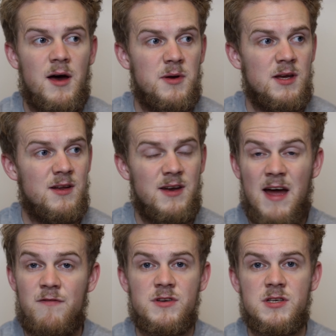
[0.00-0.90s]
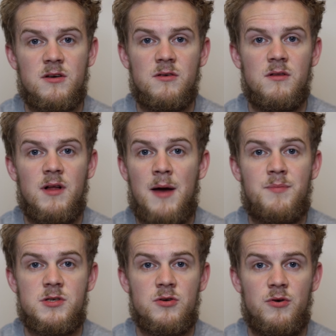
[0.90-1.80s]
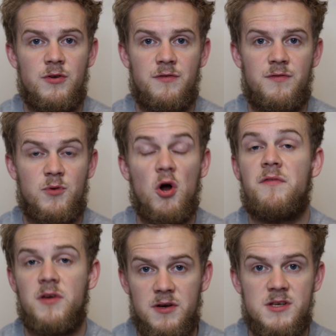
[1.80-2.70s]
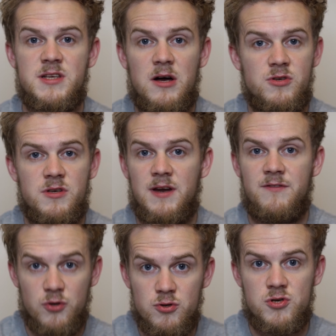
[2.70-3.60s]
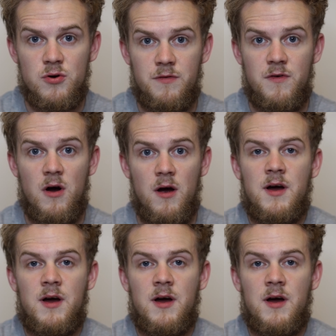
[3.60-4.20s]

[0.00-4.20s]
I mean in every single episode of Coffee and Nostalgia that I've done so far,